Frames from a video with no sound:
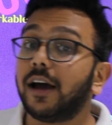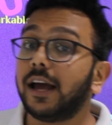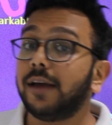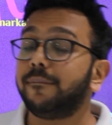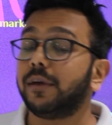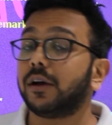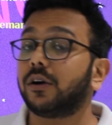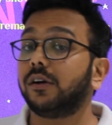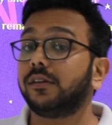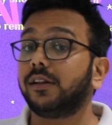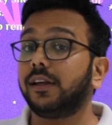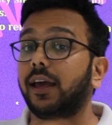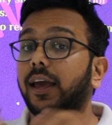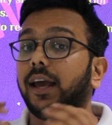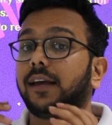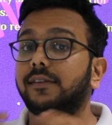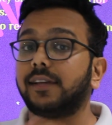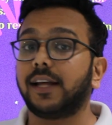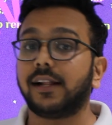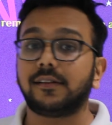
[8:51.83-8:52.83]
Why? Because he
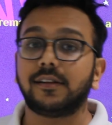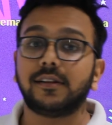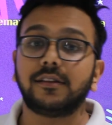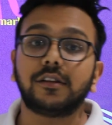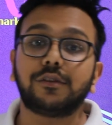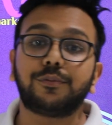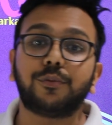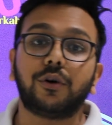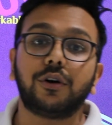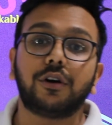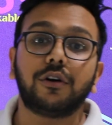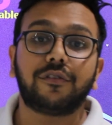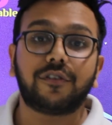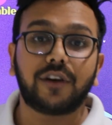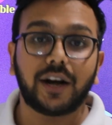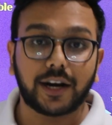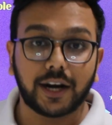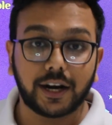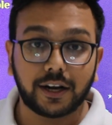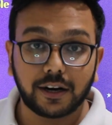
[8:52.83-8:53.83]
excels in the sport of
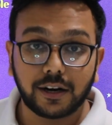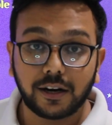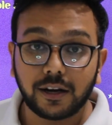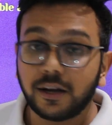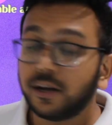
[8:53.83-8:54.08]
cricket.